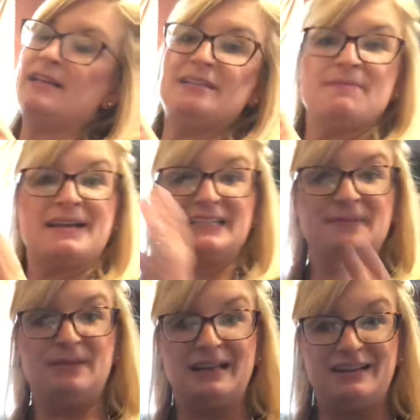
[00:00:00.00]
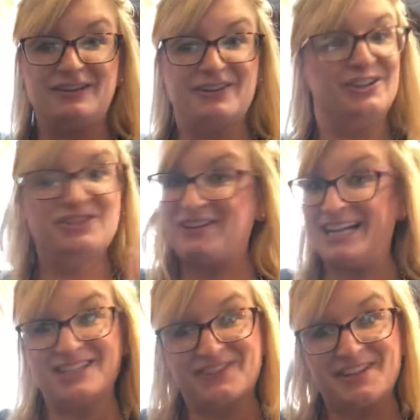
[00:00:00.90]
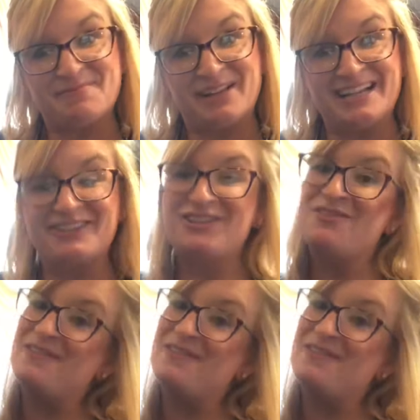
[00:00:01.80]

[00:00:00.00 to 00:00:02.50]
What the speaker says: to mess the blender or transfer the blender. You have